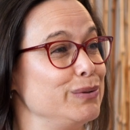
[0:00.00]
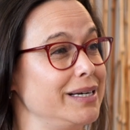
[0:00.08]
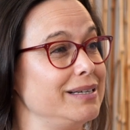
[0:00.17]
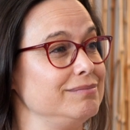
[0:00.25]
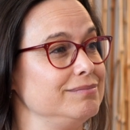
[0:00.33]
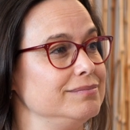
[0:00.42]
it.
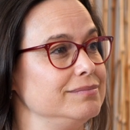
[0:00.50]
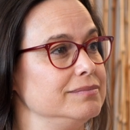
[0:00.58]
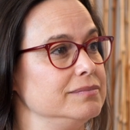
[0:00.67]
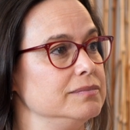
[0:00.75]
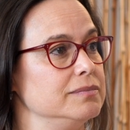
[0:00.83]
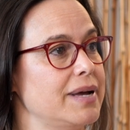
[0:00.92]

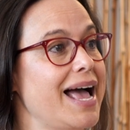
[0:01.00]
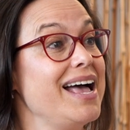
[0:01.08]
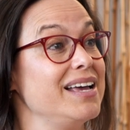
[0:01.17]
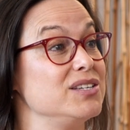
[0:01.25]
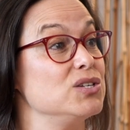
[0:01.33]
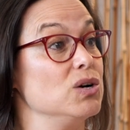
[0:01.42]

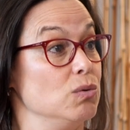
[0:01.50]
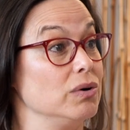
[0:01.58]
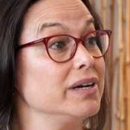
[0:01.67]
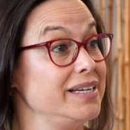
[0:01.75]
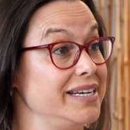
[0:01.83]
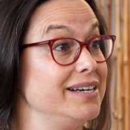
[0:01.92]
And we're
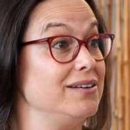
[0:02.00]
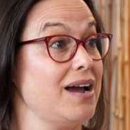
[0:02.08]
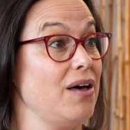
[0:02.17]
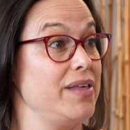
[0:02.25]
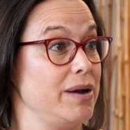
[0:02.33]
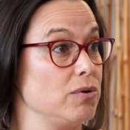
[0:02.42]
going to hear how
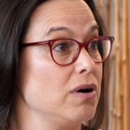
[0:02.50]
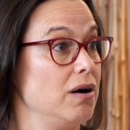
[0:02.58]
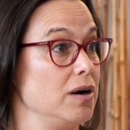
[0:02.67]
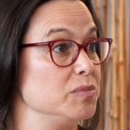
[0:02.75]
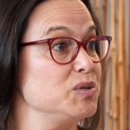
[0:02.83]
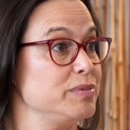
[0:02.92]
they were
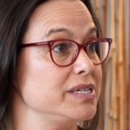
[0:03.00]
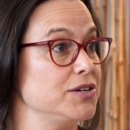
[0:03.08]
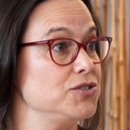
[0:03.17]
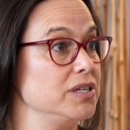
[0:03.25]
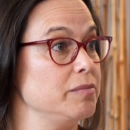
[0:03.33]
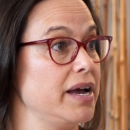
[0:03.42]
harmed
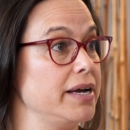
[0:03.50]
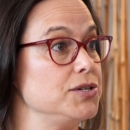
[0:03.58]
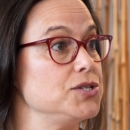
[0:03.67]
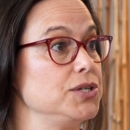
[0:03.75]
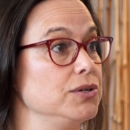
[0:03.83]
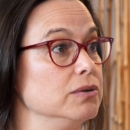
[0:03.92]
potentially by it
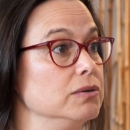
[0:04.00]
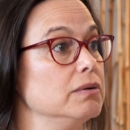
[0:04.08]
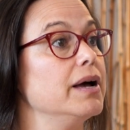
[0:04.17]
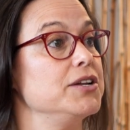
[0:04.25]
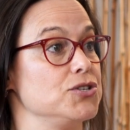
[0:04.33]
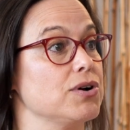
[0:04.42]
too
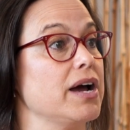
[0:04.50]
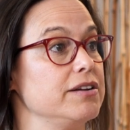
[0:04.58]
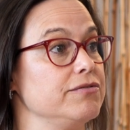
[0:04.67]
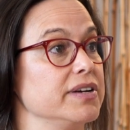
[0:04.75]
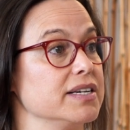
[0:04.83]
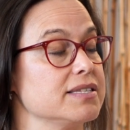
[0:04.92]
and try to
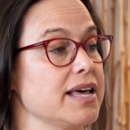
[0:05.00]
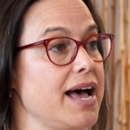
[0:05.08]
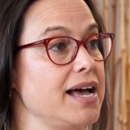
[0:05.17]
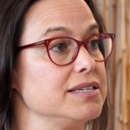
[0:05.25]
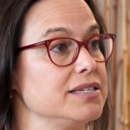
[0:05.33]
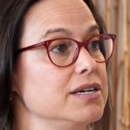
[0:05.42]
fix
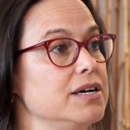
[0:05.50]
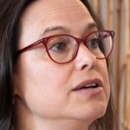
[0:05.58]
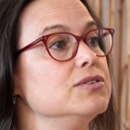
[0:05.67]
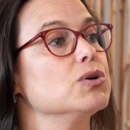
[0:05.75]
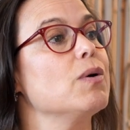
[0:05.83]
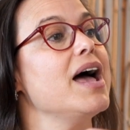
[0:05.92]
that.
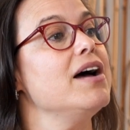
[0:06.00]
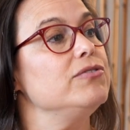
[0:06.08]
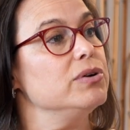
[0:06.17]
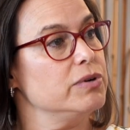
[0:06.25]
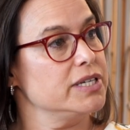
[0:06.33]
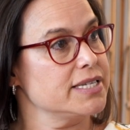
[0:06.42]
So
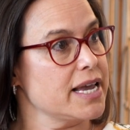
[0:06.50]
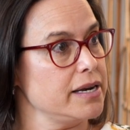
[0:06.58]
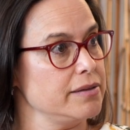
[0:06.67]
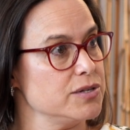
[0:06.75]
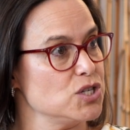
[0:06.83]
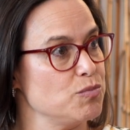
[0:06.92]
everyone is getting
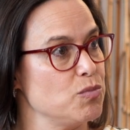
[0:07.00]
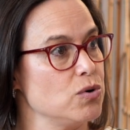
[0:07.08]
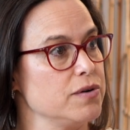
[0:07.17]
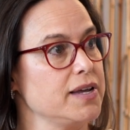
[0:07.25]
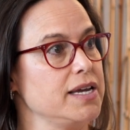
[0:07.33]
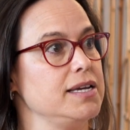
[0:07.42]
the
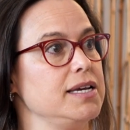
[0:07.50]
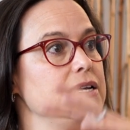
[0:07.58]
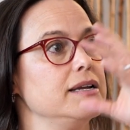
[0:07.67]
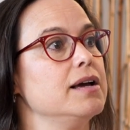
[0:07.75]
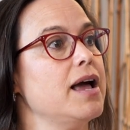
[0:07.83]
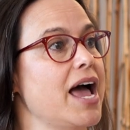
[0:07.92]
support they need.
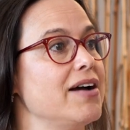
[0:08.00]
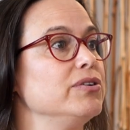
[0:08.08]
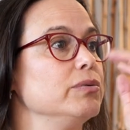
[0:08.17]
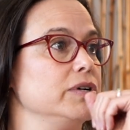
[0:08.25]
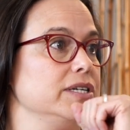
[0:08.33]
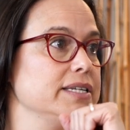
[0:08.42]

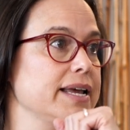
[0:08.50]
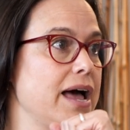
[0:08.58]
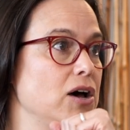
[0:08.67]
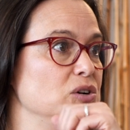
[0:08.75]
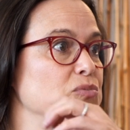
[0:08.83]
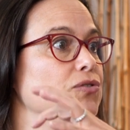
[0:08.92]
Everyone is
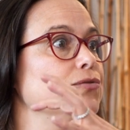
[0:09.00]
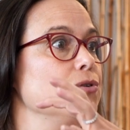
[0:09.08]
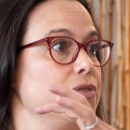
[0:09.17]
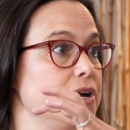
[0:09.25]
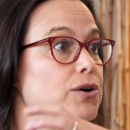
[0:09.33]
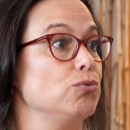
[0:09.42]
accountable for
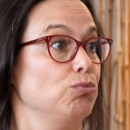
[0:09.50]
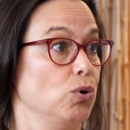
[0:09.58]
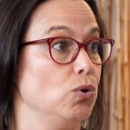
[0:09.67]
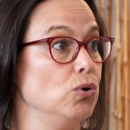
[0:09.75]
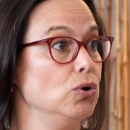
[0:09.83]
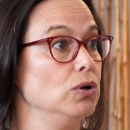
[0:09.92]
their
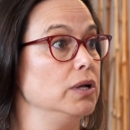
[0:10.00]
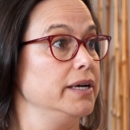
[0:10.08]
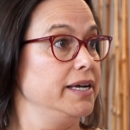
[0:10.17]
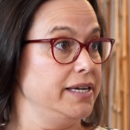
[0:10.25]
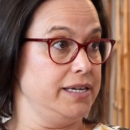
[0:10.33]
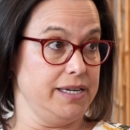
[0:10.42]
role
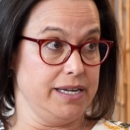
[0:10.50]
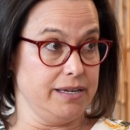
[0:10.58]
in a